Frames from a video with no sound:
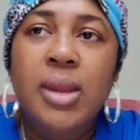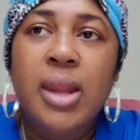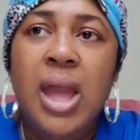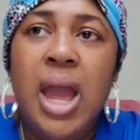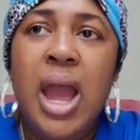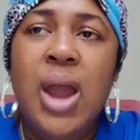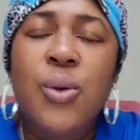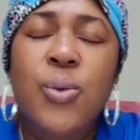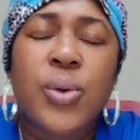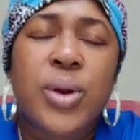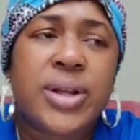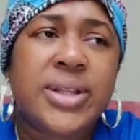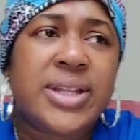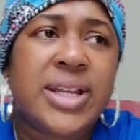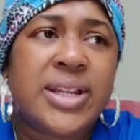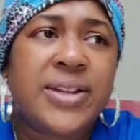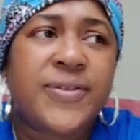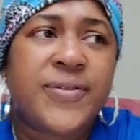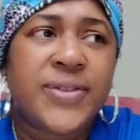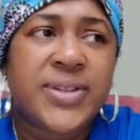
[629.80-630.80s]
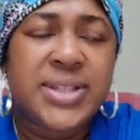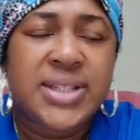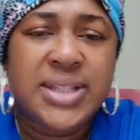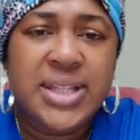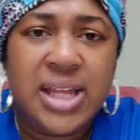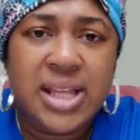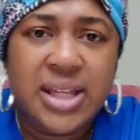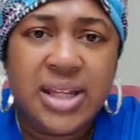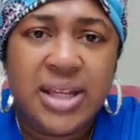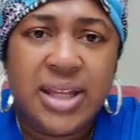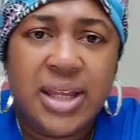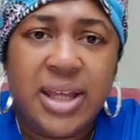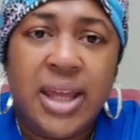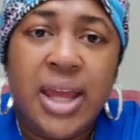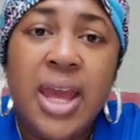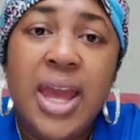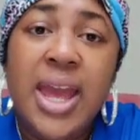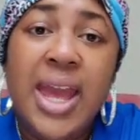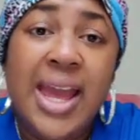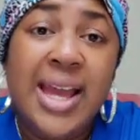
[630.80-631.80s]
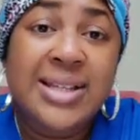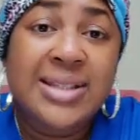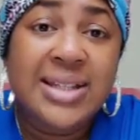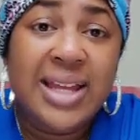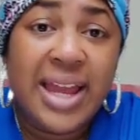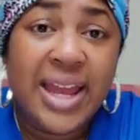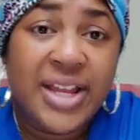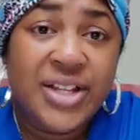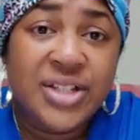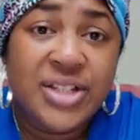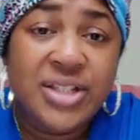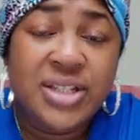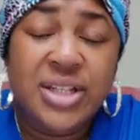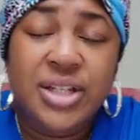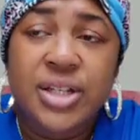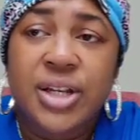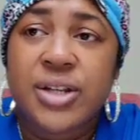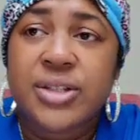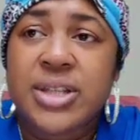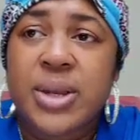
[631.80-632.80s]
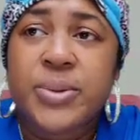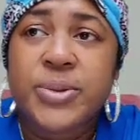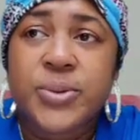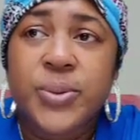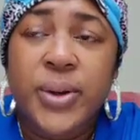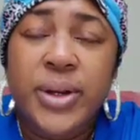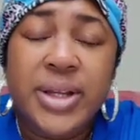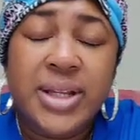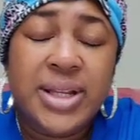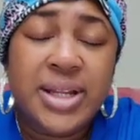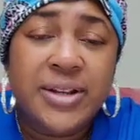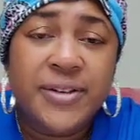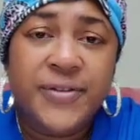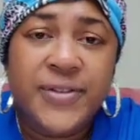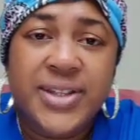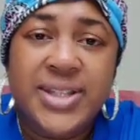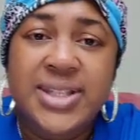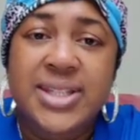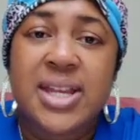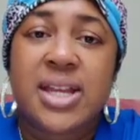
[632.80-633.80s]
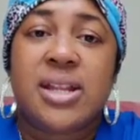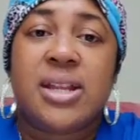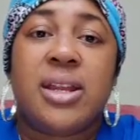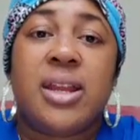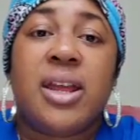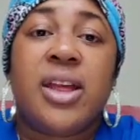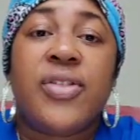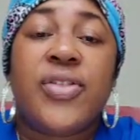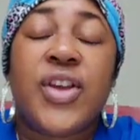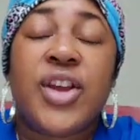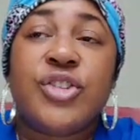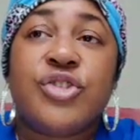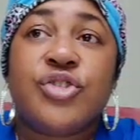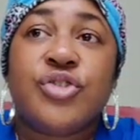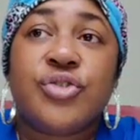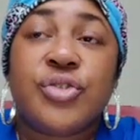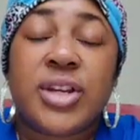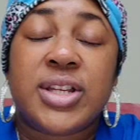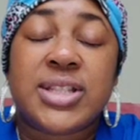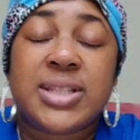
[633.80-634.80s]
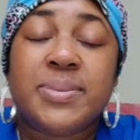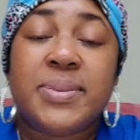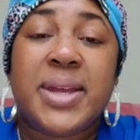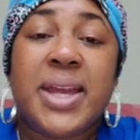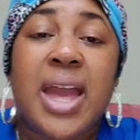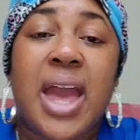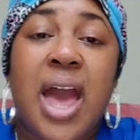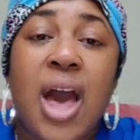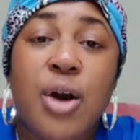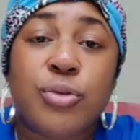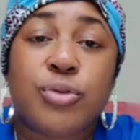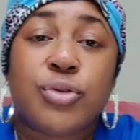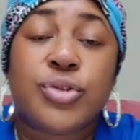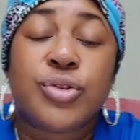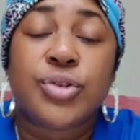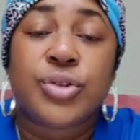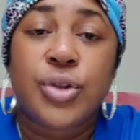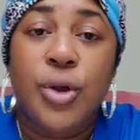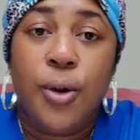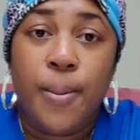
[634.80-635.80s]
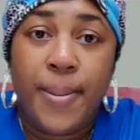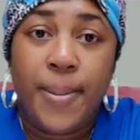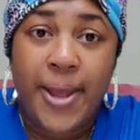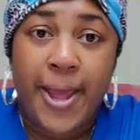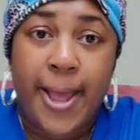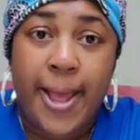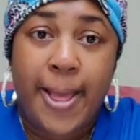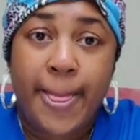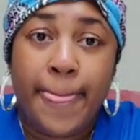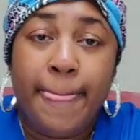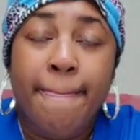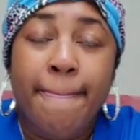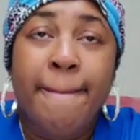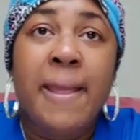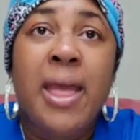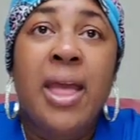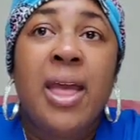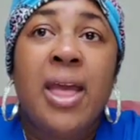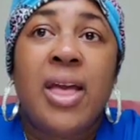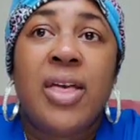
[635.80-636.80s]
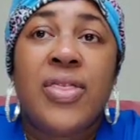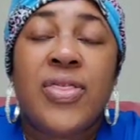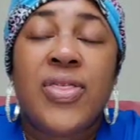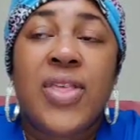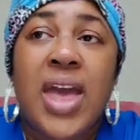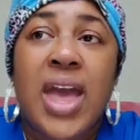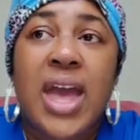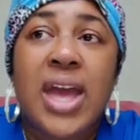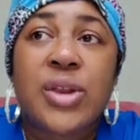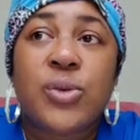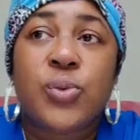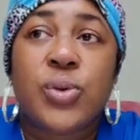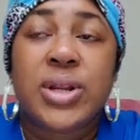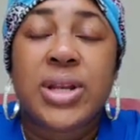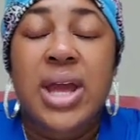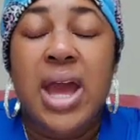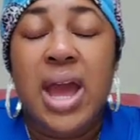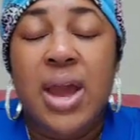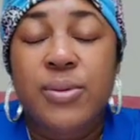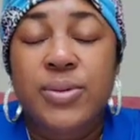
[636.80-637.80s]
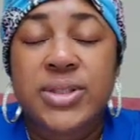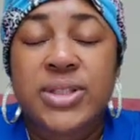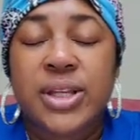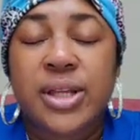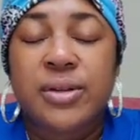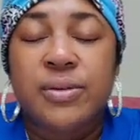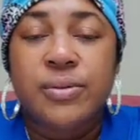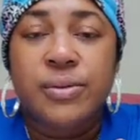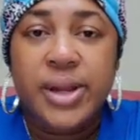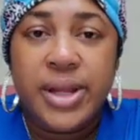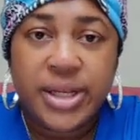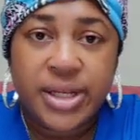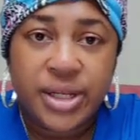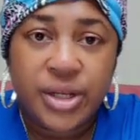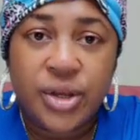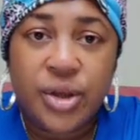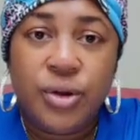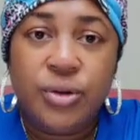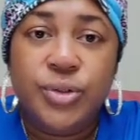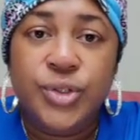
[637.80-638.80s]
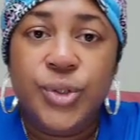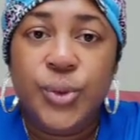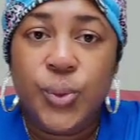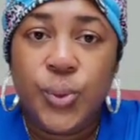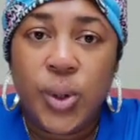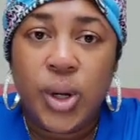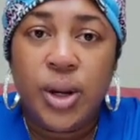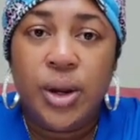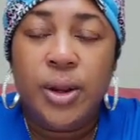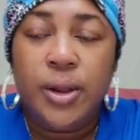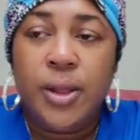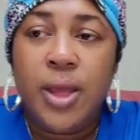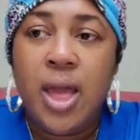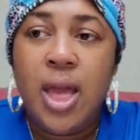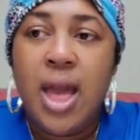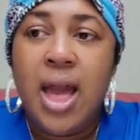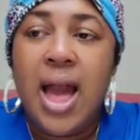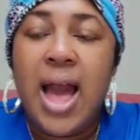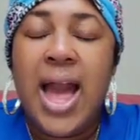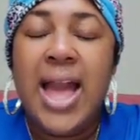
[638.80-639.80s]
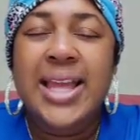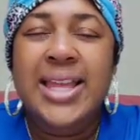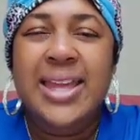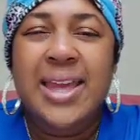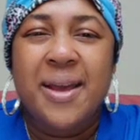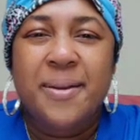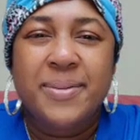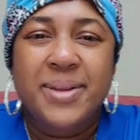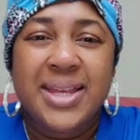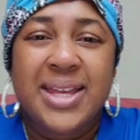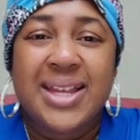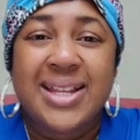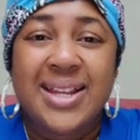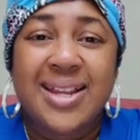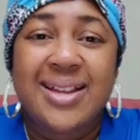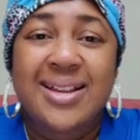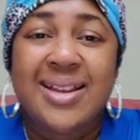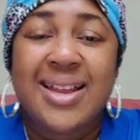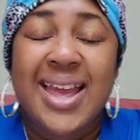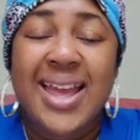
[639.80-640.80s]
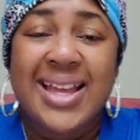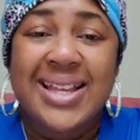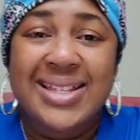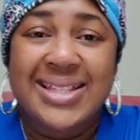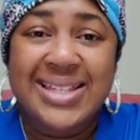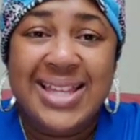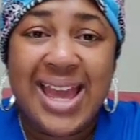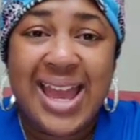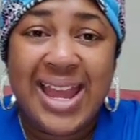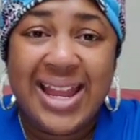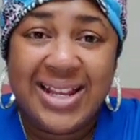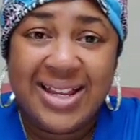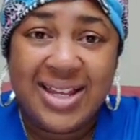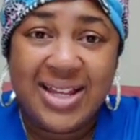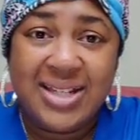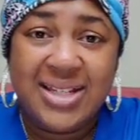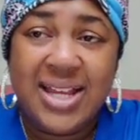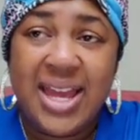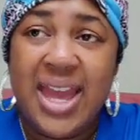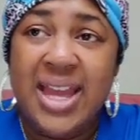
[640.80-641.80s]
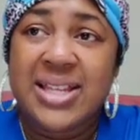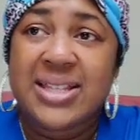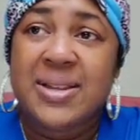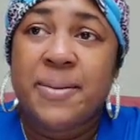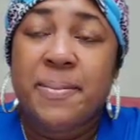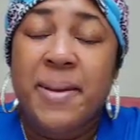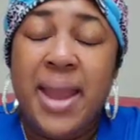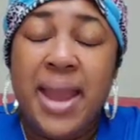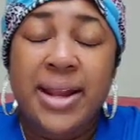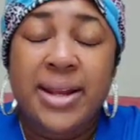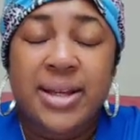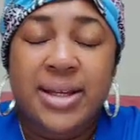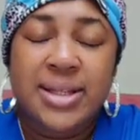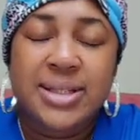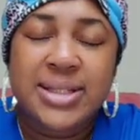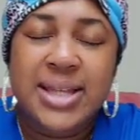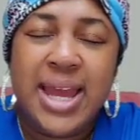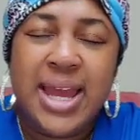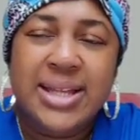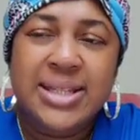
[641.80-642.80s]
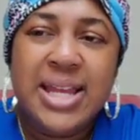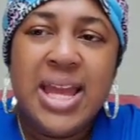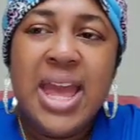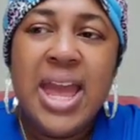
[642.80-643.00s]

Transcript: I worked at a facility as an agency nurse. I was working at a facility that stressed me out so bad that when I was getting ready to go to work, I kept getting anxiety attacks and panic attacks.